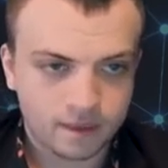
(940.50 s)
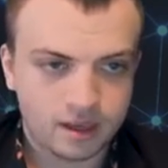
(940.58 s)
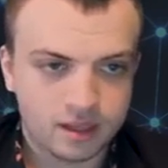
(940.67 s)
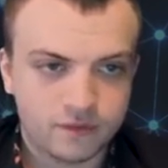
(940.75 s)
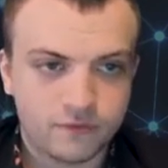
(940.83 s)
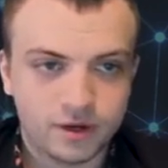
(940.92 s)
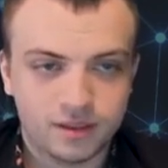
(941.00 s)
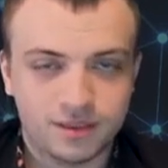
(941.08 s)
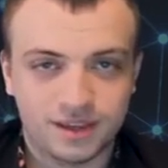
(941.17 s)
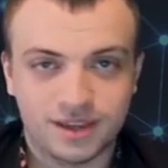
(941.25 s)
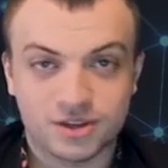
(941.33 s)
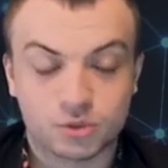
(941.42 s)
And the funny
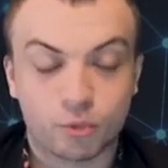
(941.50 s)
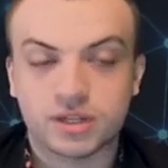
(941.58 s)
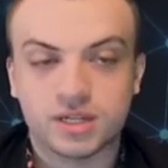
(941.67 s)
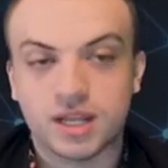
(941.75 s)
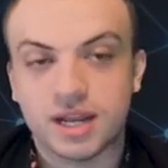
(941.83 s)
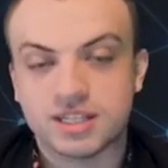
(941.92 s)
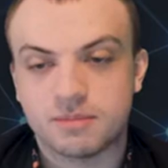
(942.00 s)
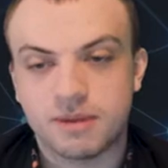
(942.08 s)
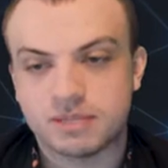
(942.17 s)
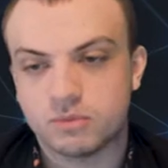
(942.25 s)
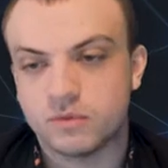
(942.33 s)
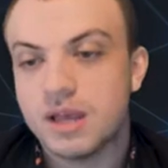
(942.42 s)
thing here is rook to d8 is the
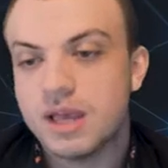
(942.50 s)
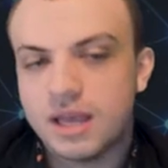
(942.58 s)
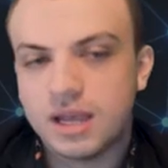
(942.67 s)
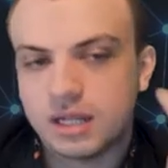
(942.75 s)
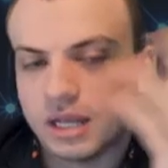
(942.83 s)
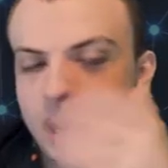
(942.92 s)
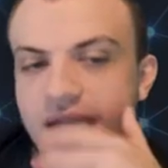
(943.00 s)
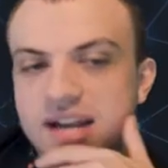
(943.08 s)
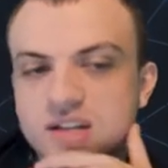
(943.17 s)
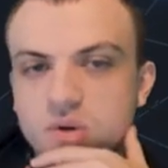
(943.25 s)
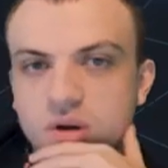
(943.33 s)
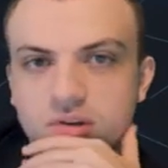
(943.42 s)
best move. And like, I
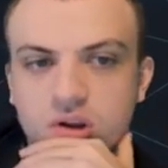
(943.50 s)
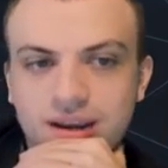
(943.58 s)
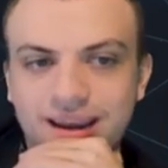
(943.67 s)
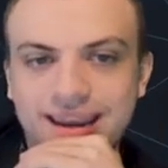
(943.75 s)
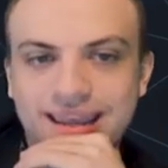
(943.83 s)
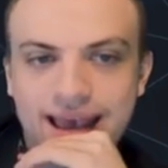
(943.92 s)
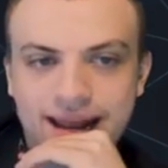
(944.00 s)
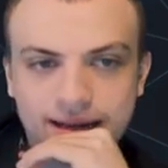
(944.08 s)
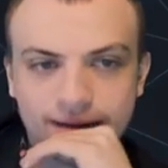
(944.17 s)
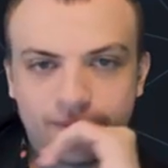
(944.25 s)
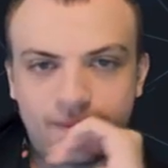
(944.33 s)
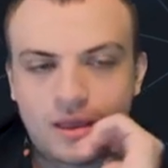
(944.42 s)
just don't even get
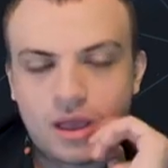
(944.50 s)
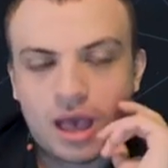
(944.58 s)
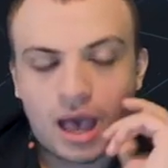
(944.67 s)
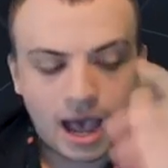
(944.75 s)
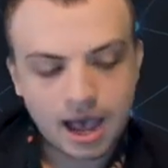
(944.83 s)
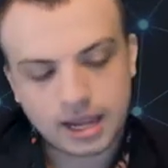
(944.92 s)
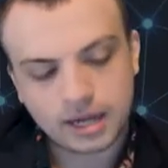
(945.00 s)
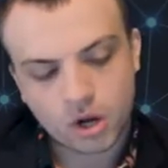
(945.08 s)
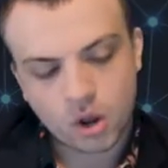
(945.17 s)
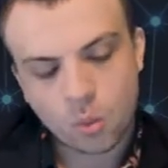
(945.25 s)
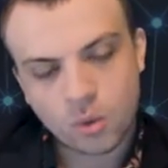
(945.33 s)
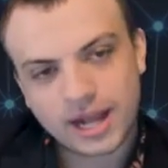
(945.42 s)
it.
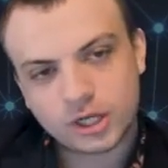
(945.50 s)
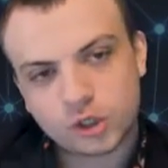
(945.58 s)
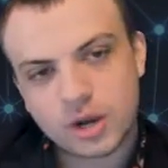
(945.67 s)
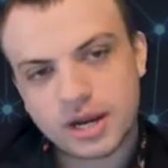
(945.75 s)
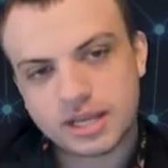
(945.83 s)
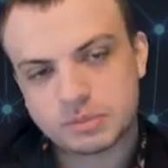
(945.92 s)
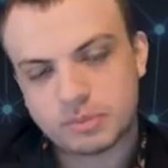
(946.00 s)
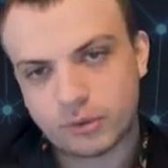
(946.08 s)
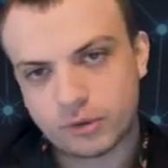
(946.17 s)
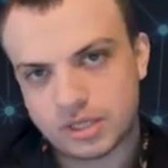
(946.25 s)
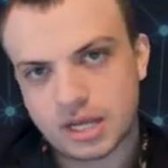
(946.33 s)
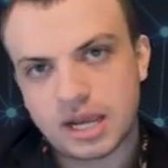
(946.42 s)
When I try to explain
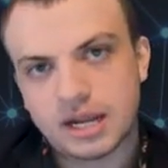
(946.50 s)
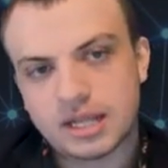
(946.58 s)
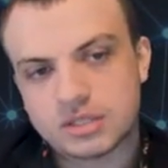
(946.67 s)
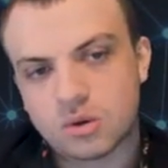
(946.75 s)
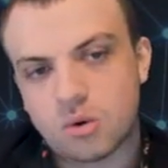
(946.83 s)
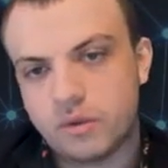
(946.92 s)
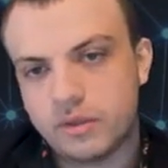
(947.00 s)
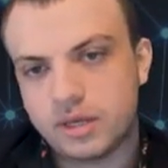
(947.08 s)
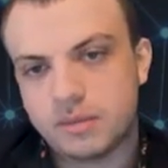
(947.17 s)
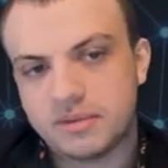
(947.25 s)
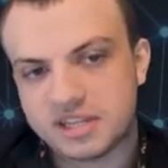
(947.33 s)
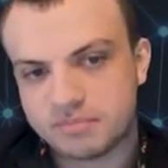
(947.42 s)
rook d8, it's only
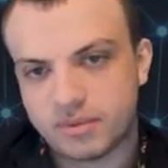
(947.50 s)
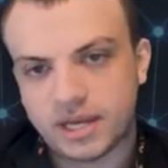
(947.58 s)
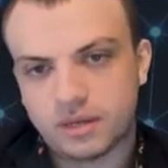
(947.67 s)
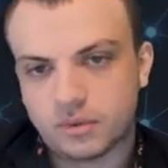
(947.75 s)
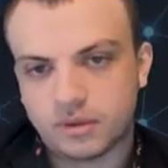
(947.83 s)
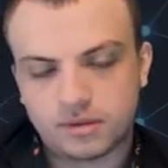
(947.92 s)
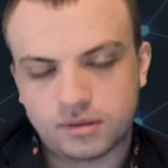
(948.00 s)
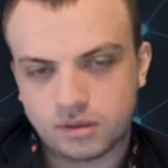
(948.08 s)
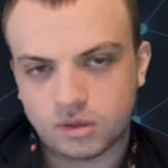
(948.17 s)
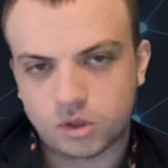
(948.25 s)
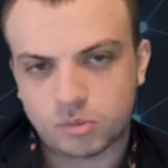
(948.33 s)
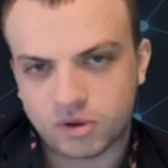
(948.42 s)
can be explained with,
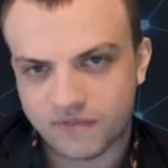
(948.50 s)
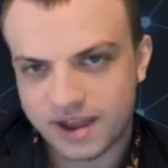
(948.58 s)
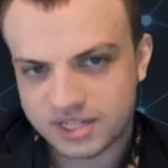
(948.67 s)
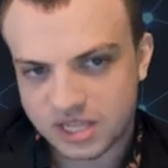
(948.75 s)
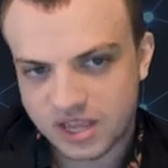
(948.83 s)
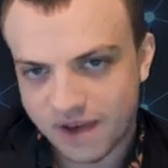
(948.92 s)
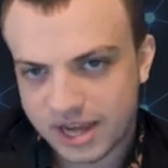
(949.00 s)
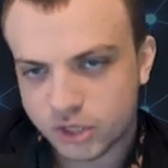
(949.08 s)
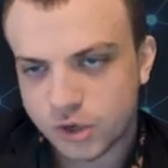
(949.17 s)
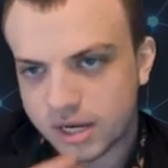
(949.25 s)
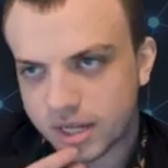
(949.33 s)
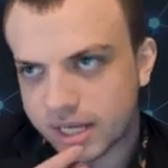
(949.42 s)
if I
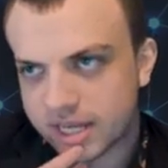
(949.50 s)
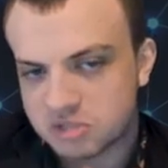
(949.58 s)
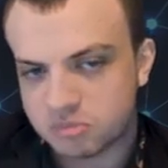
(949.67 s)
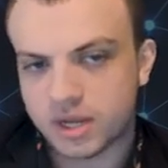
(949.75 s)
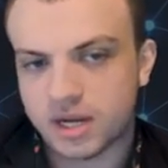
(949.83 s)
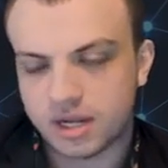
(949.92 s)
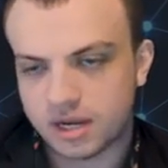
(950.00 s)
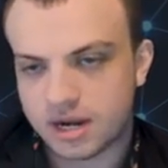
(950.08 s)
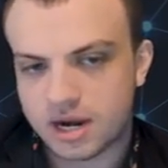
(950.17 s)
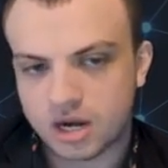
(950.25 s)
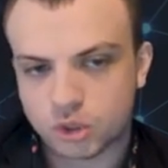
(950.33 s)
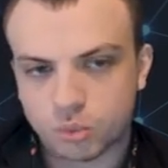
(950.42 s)
try to like explain it in
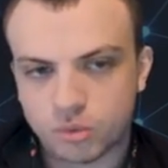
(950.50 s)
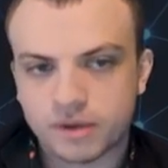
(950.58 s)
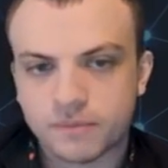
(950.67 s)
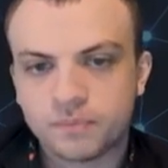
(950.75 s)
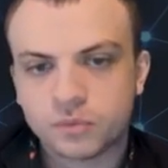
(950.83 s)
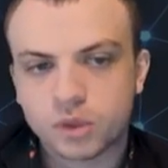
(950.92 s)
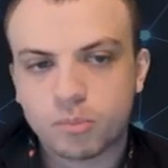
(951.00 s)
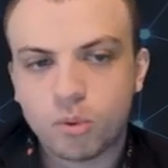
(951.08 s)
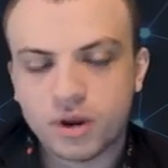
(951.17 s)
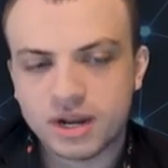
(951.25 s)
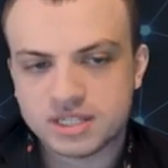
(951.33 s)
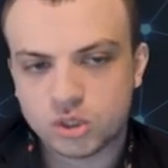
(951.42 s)
an actual way, the
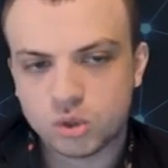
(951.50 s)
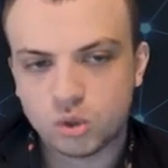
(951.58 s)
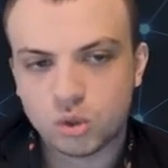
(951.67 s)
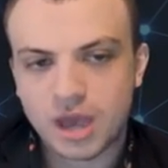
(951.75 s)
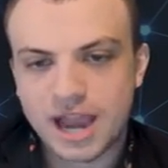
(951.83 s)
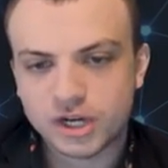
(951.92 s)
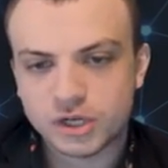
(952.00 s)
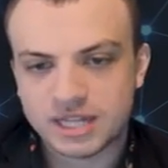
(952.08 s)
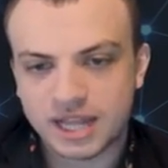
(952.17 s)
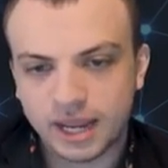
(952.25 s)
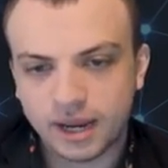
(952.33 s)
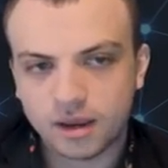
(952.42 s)
point is you actually
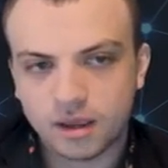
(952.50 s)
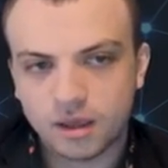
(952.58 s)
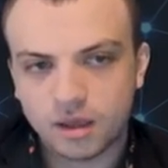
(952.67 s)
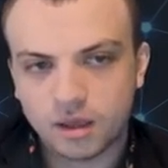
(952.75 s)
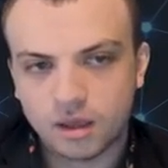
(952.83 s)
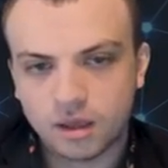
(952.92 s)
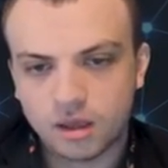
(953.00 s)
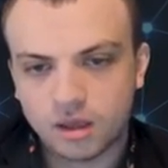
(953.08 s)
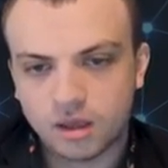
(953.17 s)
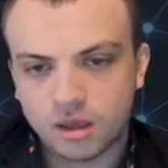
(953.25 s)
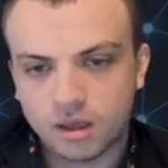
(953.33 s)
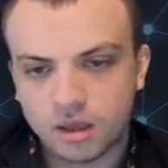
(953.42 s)
take,
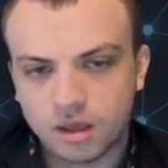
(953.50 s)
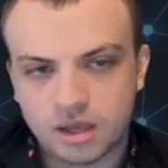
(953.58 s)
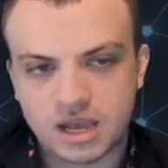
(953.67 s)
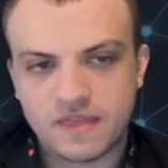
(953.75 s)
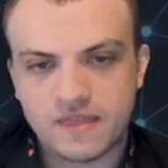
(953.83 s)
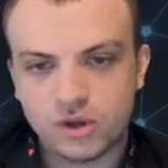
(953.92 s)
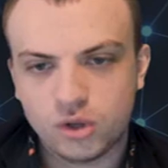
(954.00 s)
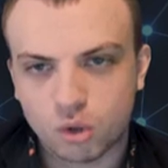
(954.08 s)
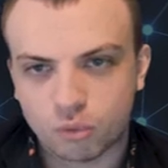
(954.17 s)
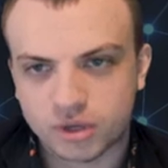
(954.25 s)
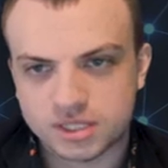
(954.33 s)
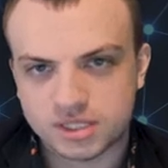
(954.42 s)
and then you go
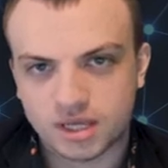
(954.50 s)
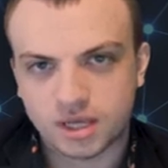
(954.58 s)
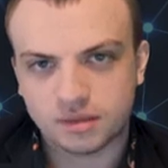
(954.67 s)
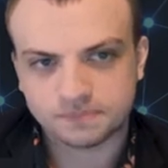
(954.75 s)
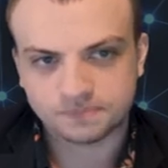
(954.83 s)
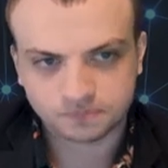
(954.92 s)
rook c8.